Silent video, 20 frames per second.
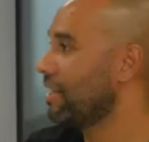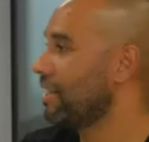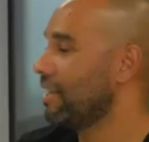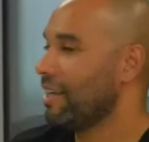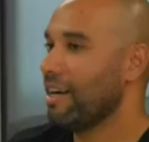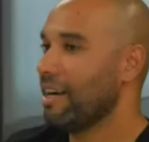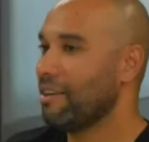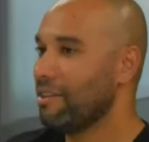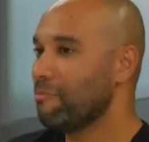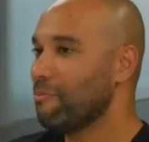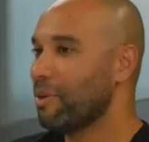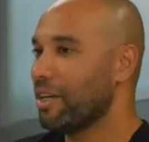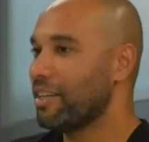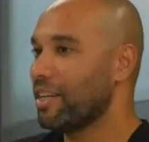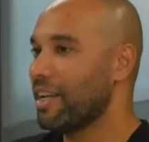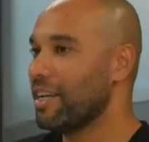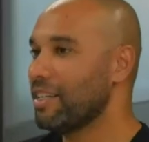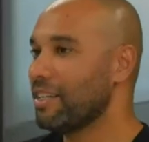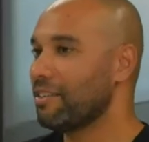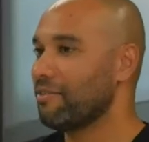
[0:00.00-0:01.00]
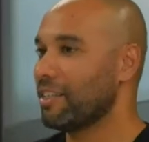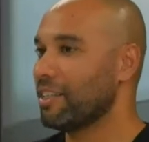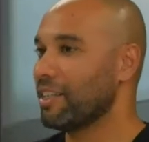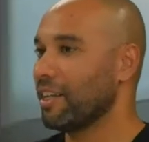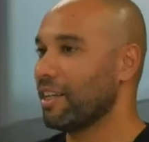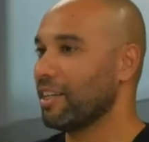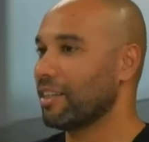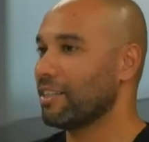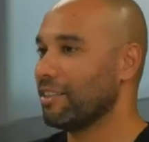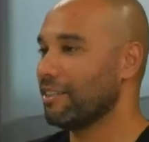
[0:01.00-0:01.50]
And then by the end of it, you're
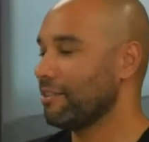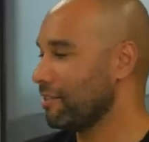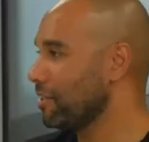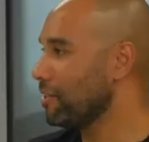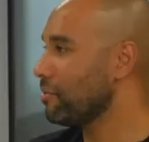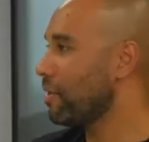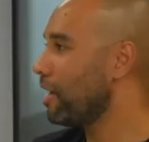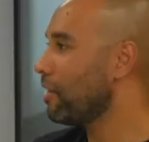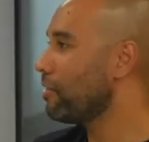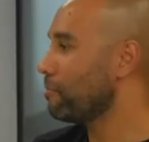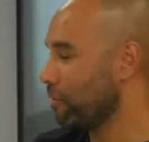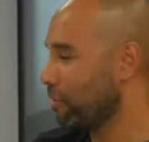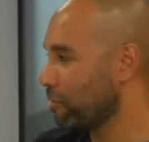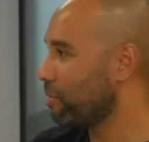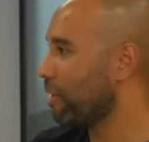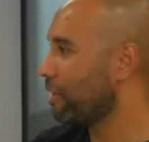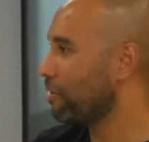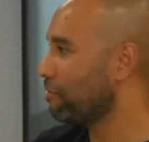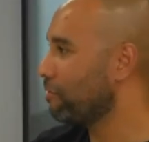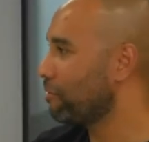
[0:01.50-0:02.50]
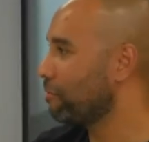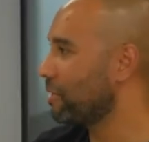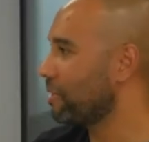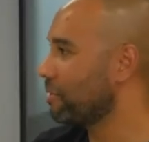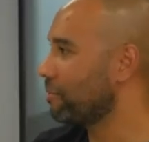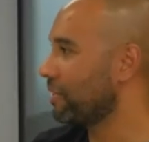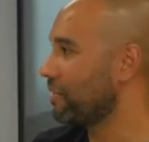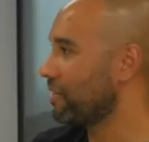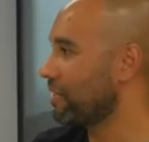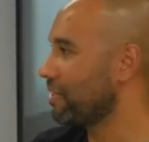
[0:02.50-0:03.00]
like, you are the most powerful
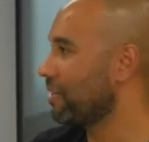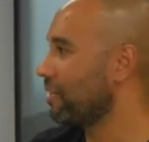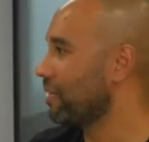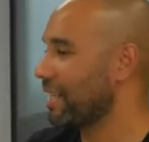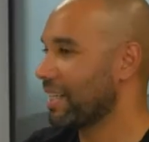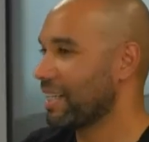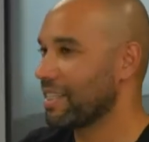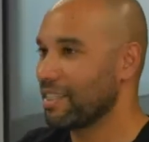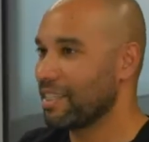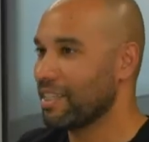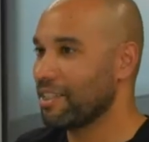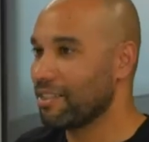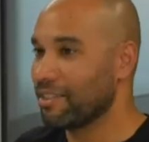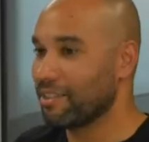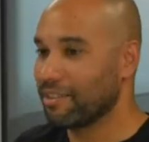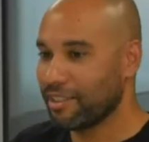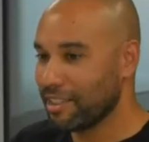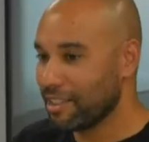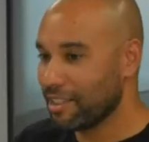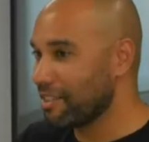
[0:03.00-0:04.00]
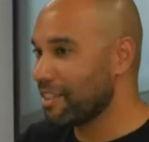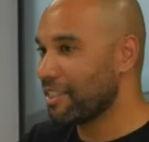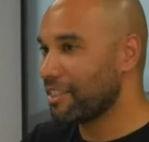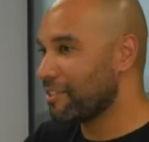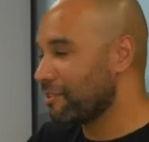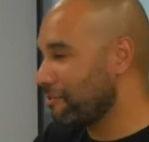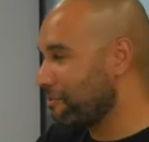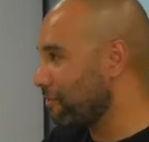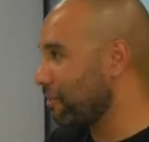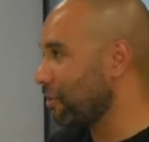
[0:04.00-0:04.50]
people in this organisation. This needs
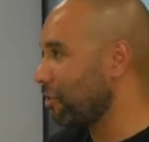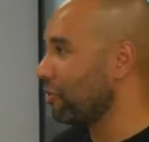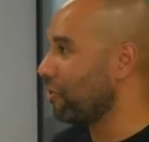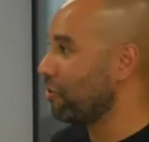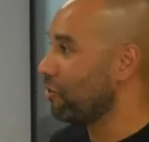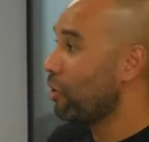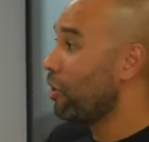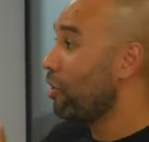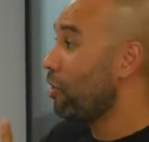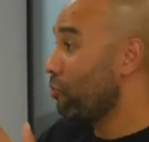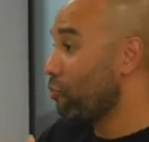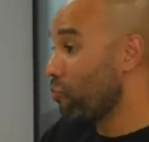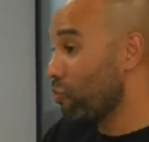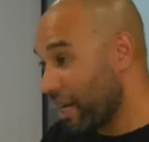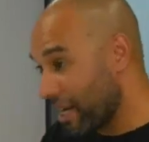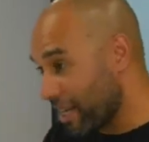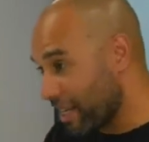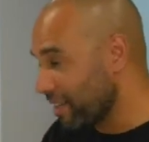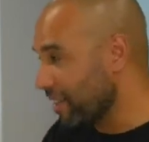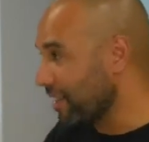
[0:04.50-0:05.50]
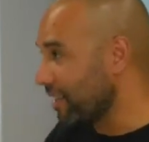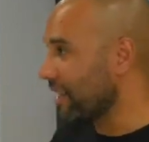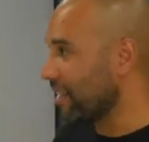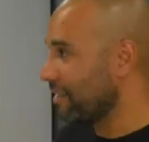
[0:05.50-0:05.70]
to flow regularly